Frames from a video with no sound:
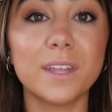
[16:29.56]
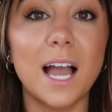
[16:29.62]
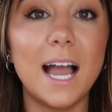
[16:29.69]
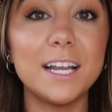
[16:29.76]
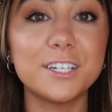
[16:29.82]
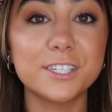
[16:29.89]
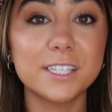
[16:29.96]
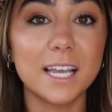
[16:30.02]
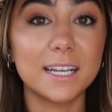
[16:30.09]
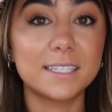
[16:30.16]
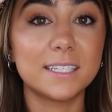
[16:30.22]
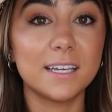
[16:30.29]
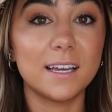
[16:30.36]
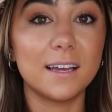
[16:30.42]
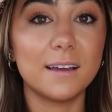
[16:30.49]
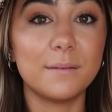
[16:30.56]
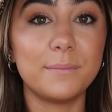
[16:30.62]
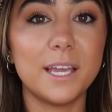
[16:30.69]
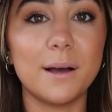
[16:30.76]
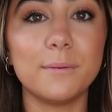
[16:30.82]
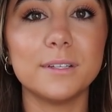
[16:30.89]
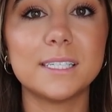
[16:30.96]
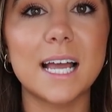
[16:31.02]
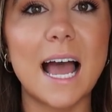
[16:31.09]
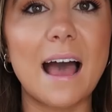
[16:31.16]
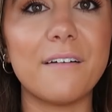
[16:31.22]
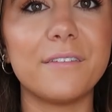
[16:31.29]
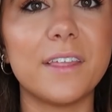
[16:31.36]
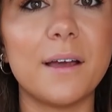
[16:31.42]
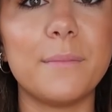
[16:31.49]
I just like to be able to
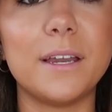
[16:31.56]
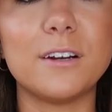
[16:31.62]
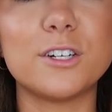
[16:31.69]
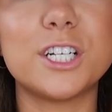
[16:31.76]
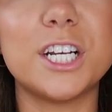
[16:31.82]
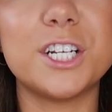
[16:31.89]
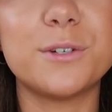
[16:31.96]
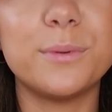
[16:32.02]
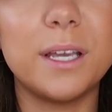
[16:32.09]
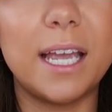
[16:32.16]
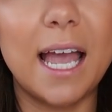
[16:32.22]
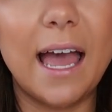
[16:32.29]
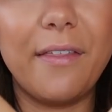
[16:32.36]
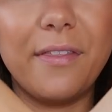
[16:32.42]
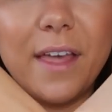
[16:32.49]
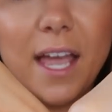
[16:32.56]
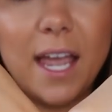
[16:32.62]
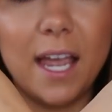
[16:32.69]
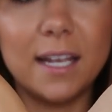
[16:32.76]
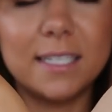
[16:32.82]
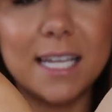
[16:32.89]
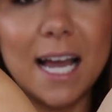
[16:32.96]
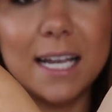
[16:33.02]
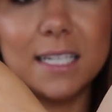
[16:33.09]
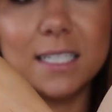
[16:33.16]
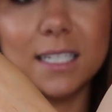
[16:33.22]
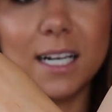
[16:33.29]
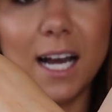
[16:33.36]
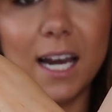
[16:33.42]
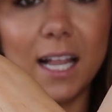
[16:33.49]
have them interchangeably, and they tend
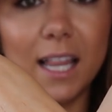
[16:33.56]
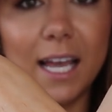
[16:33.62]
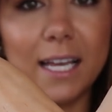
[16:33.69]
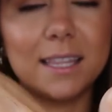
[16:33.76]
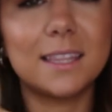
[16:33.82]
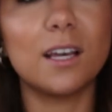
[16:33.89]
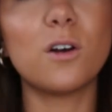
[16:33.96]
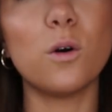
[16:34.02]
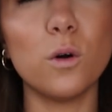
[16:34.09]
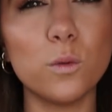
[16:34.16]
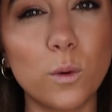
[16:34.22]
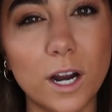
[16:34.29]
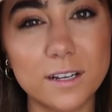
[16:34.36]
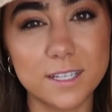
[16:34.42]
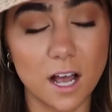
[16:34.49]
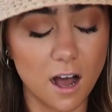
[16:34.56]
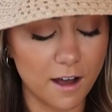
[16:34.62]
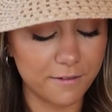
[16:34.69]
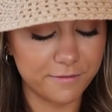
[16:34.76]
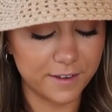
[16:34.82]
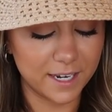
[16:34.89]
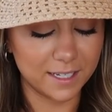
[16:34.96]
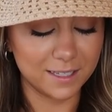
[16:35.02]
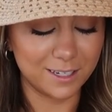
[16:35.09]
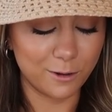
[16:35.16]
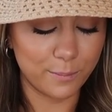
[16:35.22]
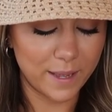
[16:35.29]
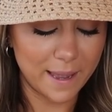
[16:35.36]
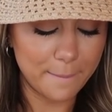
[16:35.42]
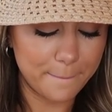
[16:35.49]
to kind of like, the gold wears off in a little
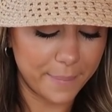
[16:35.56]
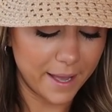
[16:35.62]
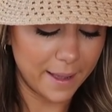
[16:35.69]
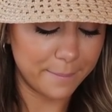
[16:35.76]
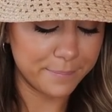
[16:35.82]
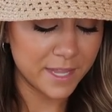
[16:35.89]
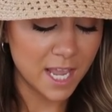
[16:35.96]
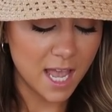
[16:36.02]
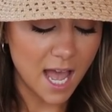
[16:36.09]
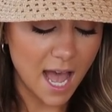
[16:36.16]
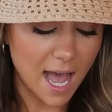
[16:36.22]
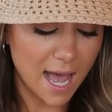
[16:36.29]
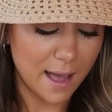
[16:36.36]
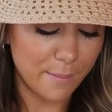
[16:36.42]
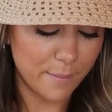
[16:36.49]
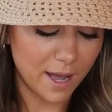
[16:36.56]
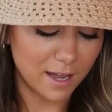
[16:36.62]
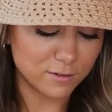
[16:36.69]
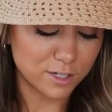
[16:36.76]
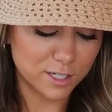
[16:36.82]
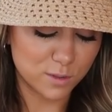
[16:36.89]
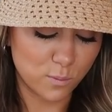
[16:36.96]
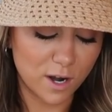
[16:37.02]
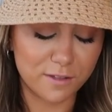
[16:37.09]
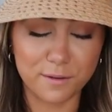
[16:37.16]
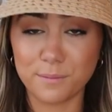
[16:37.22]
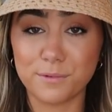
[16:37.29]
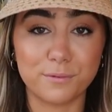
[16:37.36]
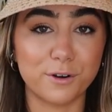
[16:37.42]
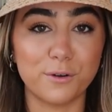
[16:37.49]
bit, but um, I'll just wear
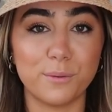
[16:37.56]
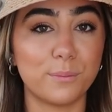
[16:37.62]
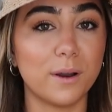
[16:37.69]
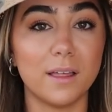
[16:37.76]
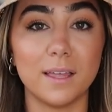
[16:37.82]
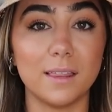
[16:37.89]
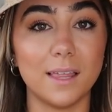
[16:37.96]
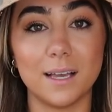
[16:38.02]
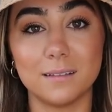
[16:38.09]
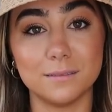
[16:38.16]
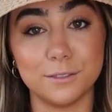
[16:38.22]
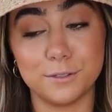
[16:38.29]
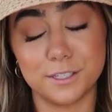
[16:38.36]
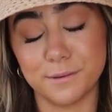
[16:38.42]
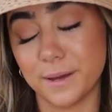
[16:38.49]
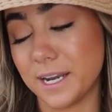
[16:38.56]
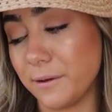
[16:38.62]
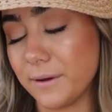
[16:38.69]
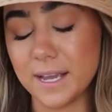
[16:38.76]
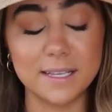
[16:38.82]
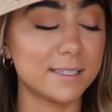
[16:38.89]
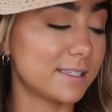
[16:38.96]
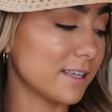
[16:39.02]
them through and probably like lose them anyways.